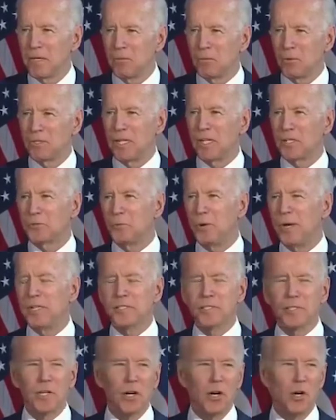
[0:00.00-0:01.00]
Well, just
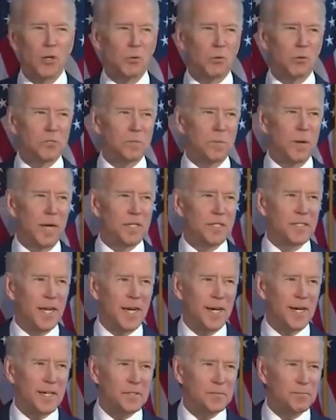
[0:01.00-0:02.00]
weeks ago, there were
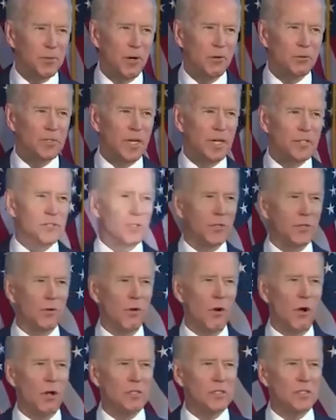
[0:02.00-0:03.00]
spontaneous protests
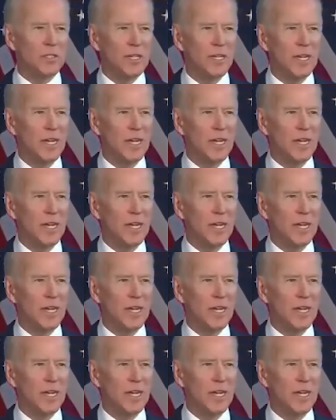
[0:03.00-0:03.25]
across